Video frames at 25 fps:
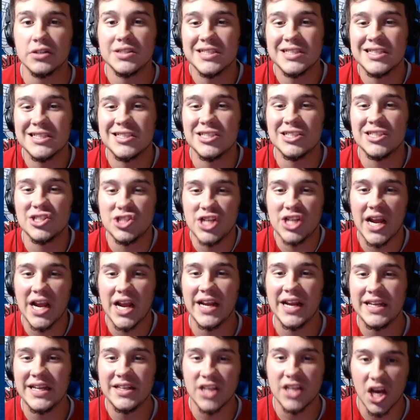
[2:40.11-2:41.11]
This is J
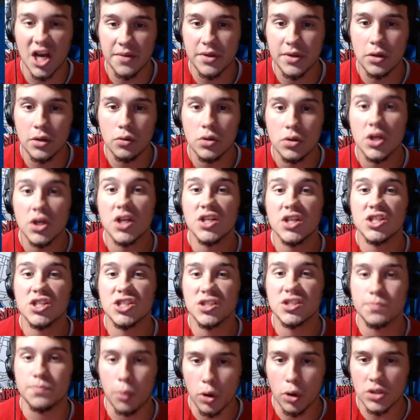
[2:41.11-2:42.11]
D W
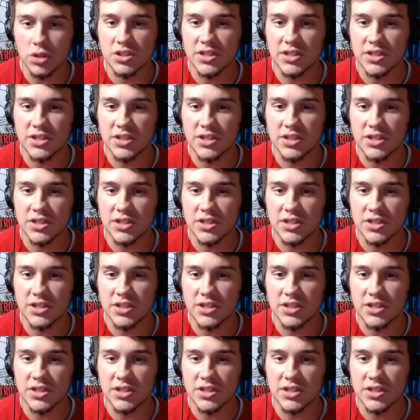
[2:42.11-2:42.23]
Sports